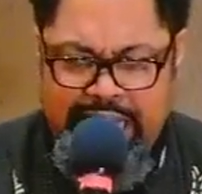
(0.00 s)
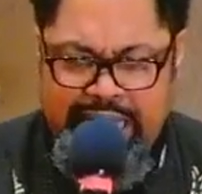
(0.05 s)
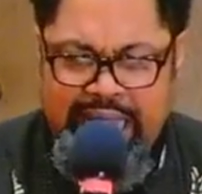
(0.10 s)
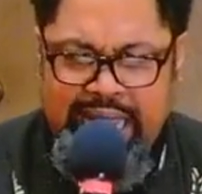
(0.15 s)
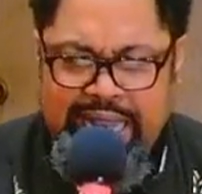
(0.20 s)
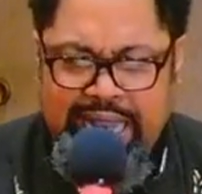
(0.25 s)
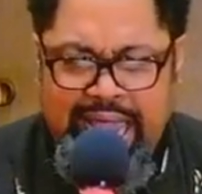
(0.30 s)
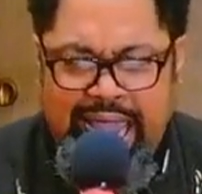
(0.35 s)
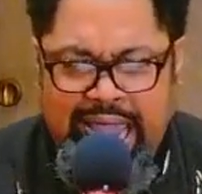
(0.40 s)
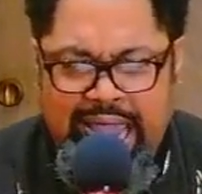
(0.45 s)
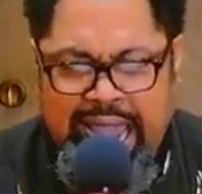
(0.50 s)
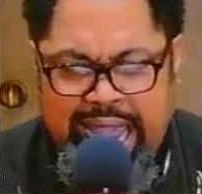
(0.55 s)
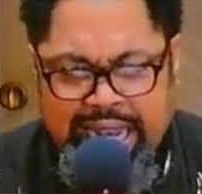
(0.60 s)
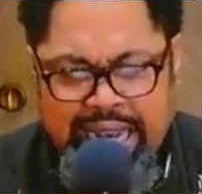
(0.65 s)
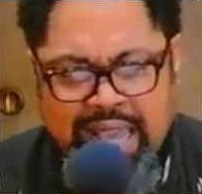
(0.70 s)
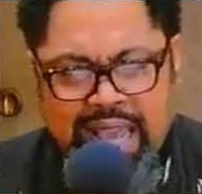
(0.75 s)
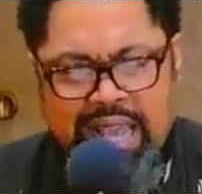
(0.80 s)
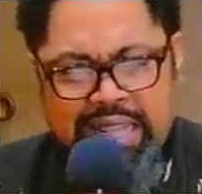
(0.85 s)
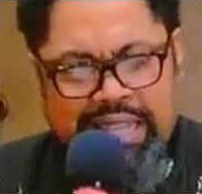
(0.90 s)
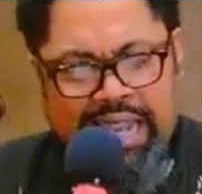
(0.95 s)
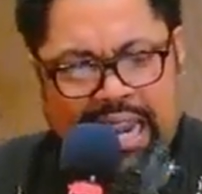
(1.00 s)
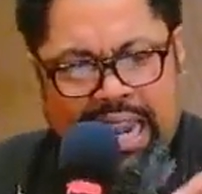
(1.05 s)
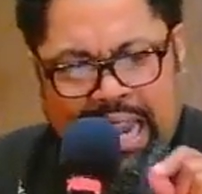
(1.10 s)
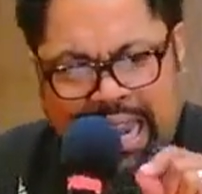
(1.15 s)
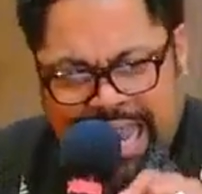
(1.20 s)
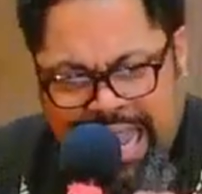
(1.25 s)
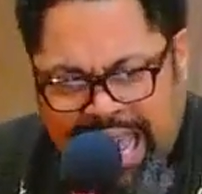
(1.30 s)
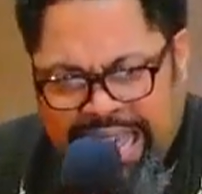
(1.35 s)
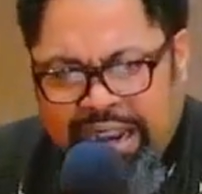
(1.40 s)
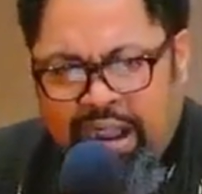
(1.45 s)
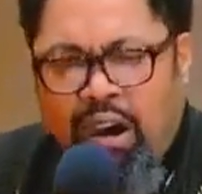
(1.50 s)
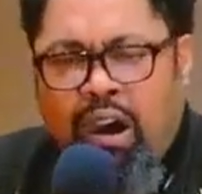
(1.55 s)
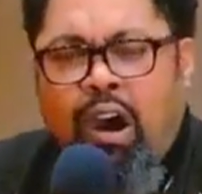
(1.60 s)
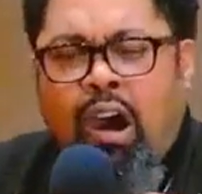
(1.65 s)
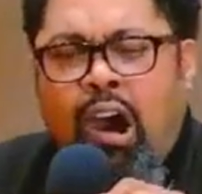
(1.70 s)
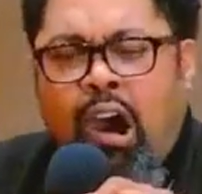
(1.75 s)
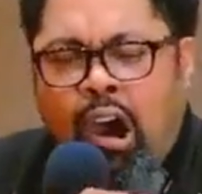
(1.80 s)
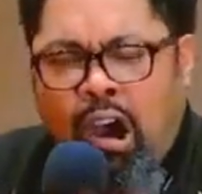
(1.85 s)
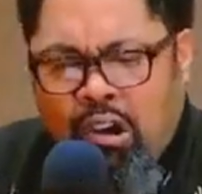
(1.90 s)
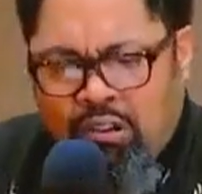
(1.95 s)
It had the letter
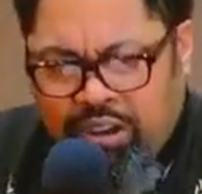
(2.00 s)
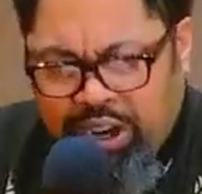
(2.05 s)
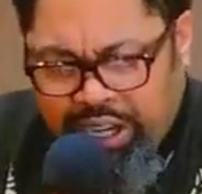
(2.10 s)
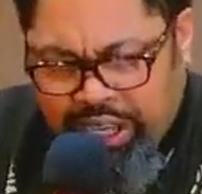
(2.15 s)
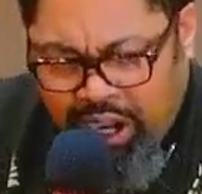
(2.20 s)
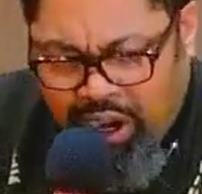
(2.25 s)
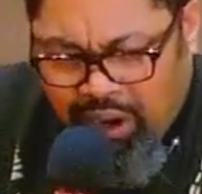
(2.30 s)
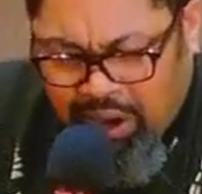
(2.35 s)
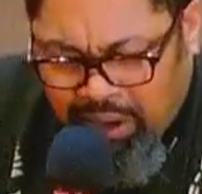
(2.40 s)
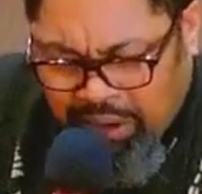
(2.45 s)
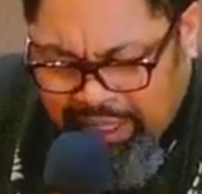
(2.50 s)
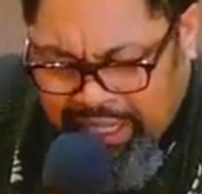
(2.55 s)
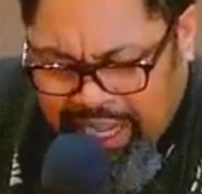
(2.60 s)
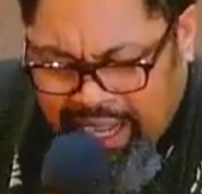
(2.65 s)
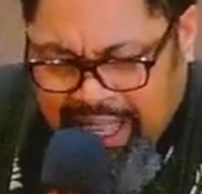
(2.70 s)
R, y'all. Uh,